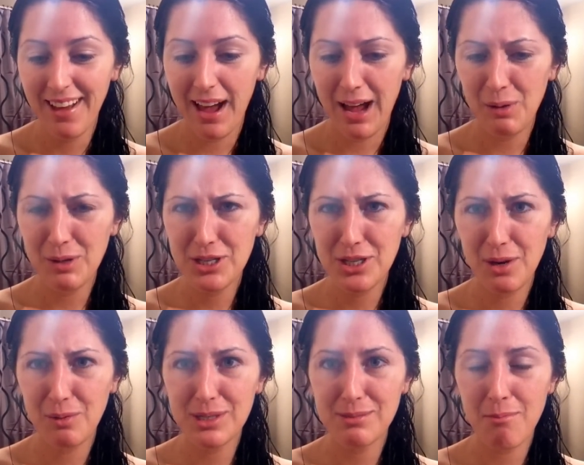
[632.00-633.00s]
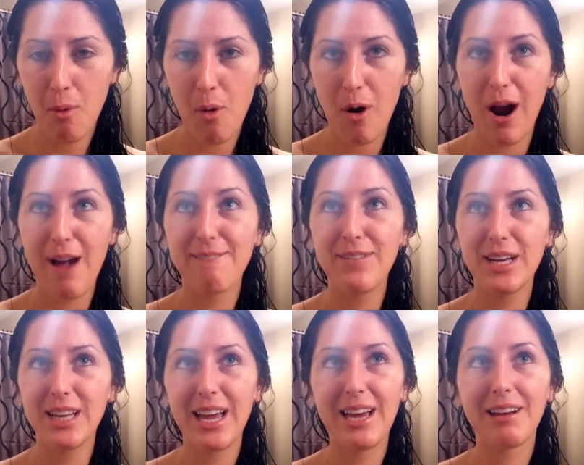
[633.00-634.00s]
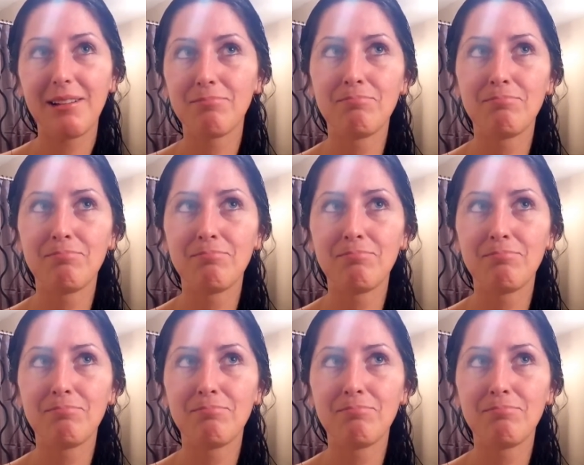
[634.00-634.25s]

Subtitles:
wish there was more. I feel like